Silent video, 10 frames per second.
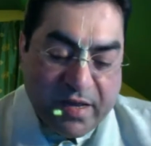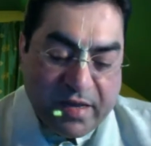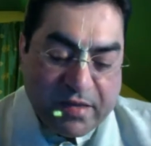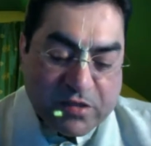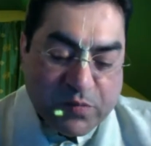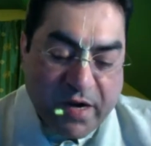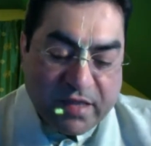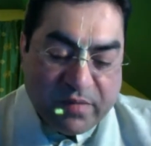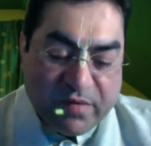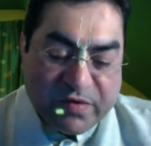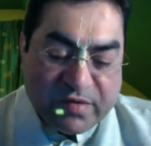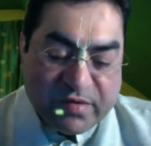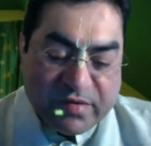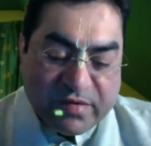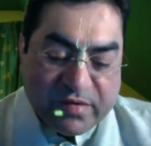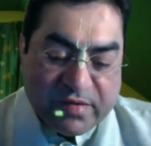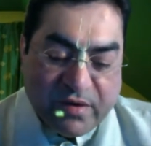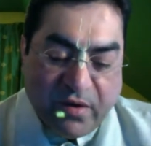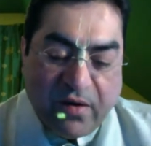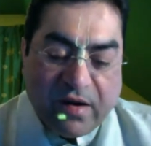spreading the mission
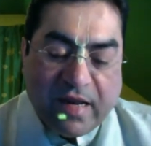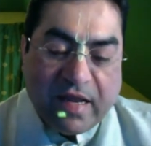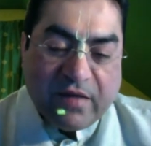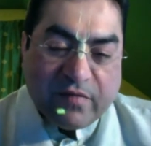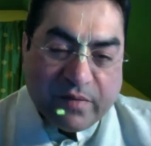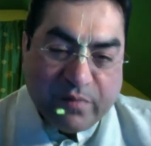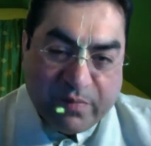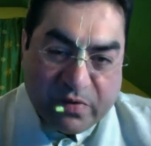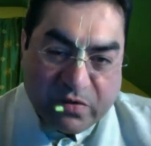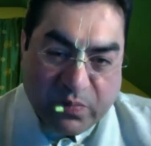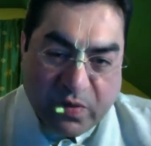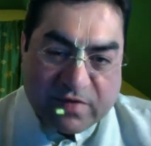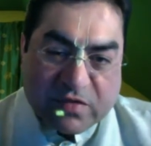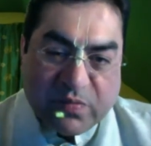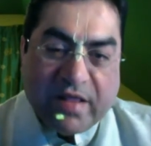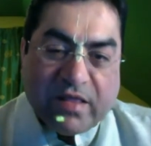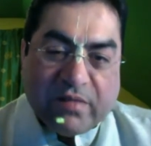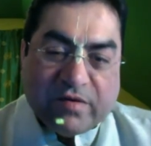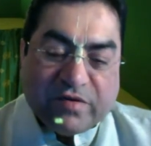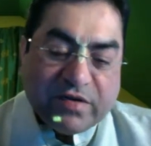or allowing people to participate in the
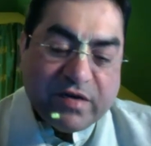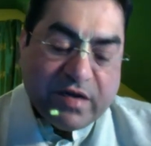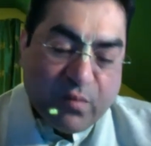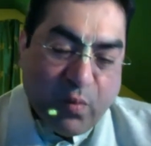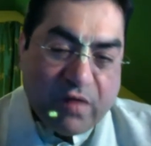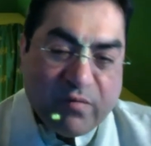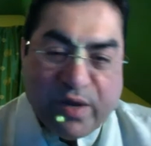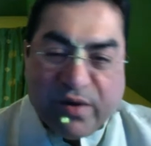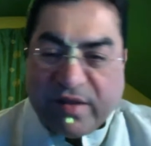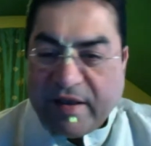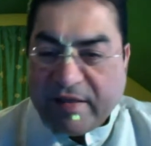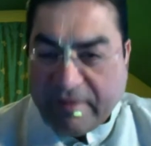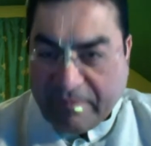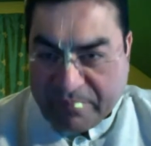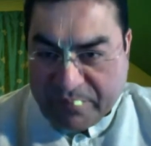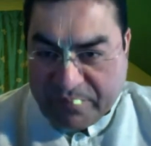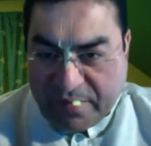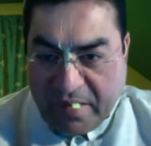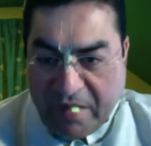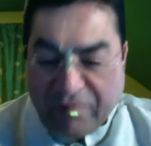mission in one way or the other.
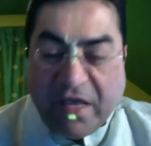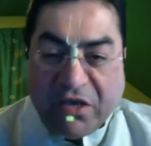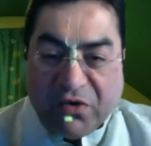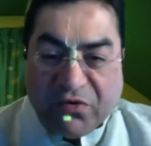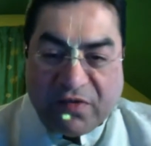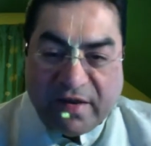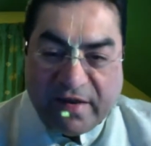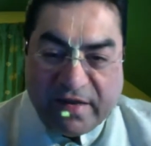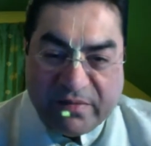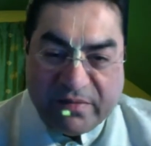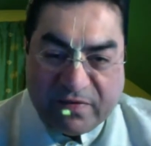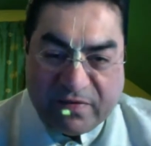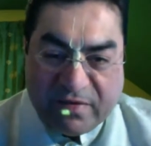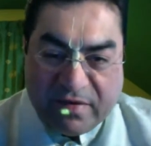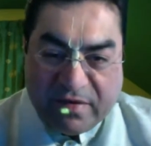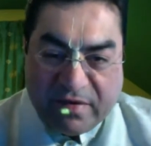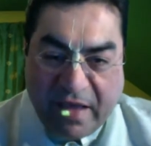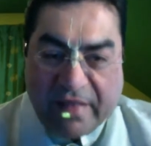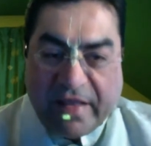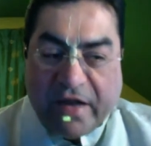If they use their limbs
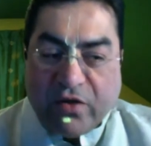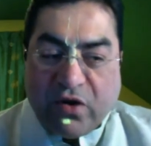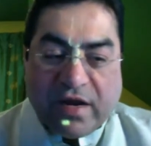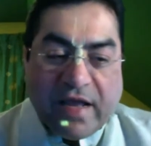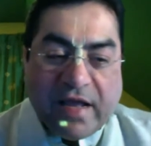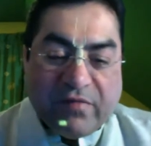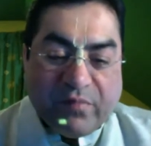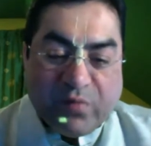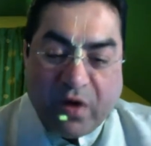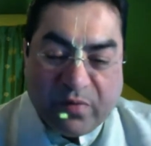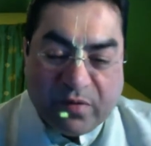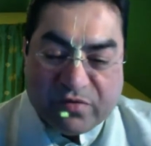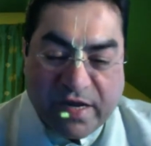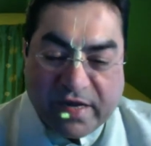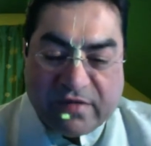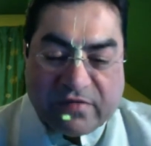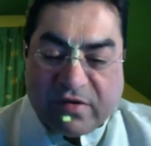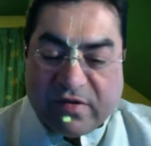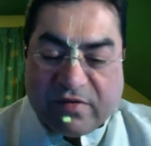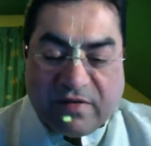and they do not have proper objectives, in
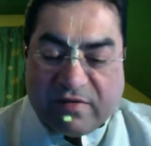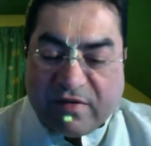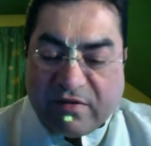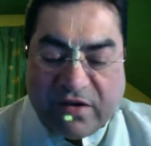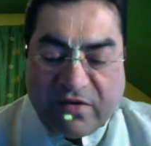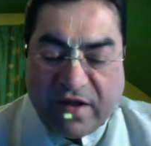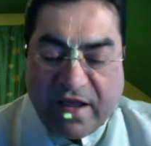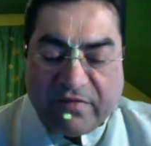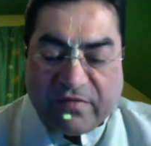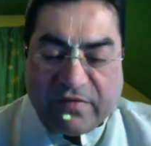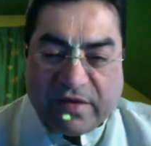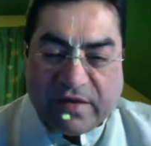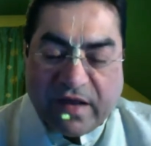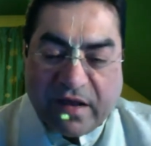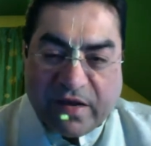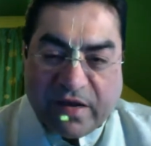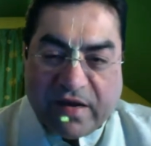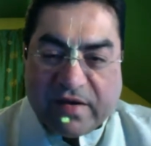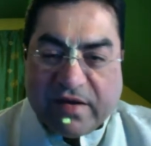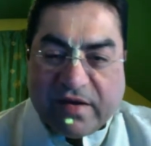the sense, they don't have either Karma
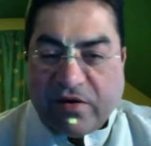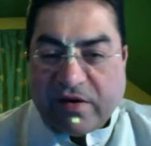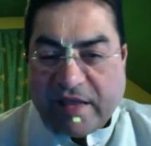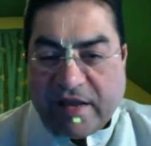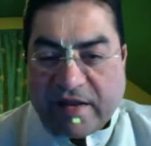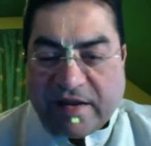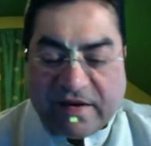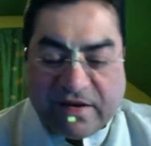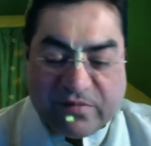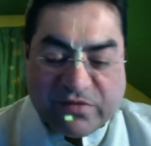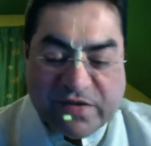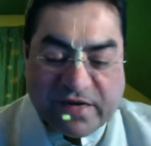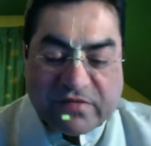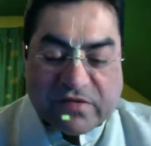Kanda or Jnana Kanda objectives,